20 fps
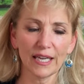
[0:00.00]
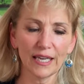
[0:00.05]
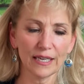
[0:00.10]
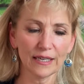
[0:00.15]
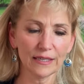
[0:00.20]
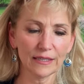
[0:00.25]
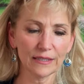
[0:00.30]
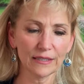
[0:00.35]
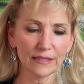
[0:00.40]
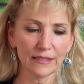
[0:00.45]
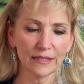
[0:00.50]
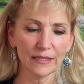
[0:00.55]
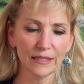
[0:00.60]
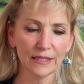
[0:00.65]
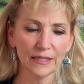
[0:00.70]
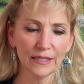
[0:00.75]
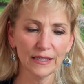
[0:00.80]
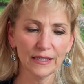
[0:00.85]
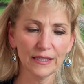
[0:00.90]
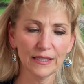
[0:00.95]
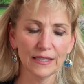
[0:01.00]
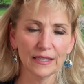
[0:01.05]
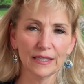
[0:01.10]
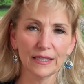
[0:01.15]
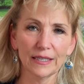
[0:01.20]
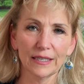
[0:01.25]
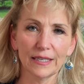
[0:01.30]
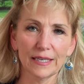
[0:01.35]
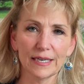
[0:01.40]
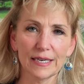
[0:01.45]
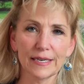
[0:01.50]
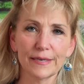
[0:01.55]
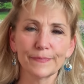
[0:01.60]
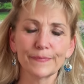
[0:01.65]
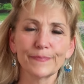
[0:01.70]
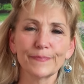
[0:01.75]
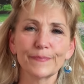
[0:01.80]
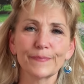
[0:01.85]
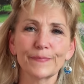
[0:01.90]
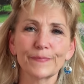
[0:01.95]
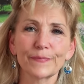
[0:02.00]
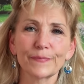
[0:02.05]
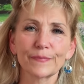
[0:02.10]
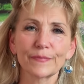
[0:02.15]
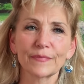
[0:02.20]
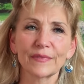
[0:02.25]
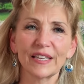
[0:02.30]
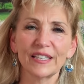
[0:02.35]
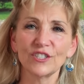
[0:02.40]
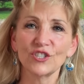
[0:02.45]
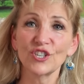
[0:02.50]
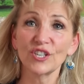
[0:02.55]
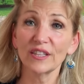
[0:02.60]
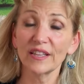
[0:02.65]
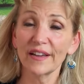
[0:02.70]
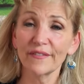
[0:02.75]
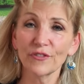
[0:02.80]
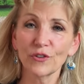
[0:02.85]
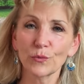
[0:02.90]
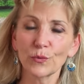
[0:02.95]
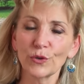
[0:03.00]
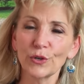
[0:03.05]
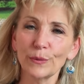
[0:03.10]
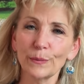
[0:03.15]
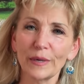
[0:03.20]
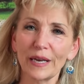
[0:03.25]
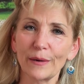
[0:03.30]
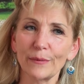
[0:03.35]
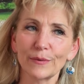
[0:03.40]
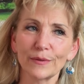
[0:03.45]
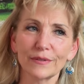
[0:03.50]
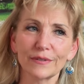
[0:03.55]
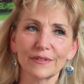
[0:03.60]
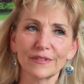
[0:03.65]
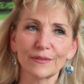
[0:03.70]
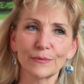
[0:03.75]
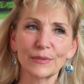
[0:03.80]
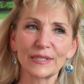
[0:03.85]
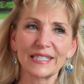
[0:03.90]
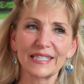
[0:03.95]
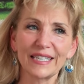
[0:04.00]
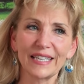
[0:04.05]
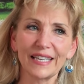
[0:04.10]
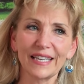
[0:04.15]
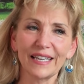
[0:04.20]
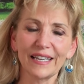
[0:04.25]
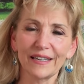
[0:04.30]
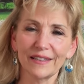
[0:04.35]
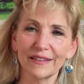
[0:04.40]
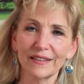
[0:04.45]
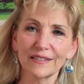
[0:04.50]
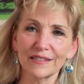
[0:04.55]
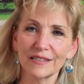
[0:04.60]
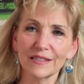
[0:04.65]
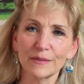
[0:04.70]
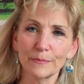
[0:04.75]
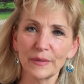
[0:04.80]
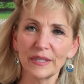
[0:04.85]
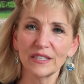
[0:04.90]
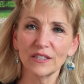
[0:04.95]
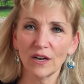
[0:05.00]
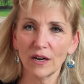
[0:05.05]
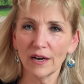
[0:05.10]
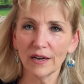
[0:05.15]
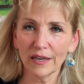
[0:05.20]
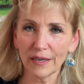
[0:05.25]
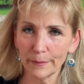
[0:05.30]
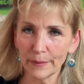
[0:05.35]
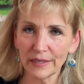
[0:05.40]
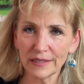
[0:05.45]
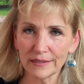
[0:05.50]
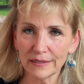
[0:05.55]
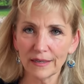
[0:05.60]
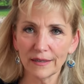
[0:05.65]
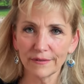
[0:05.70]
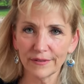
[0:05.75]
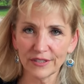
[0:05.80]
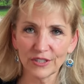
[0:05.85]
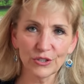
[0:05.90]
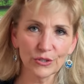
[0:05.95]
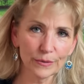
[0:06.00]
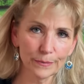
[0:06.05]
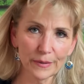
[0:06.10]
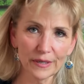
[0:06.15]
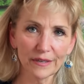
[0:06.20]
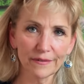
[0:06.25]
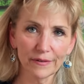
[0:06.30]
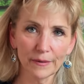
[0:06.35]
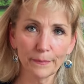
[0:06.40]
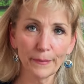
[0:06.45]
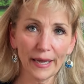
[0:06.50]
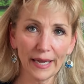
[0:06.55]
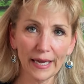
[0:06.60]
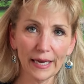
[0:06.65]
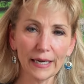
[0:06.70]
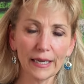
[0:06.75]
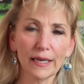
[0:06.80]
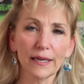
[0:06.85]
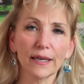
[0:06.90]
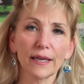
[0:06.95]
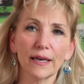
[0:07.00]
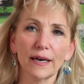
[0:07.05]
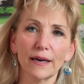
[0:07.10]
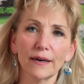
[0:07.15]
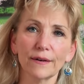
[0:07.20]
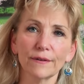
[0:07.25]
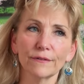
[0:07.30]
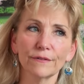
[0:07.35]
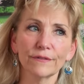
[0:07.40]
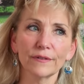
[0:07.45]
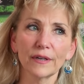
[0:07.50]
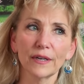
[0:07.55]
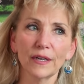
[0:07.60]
And um, then she left the room, and I was thinking, and this is me talking myself into a bit of a panic of,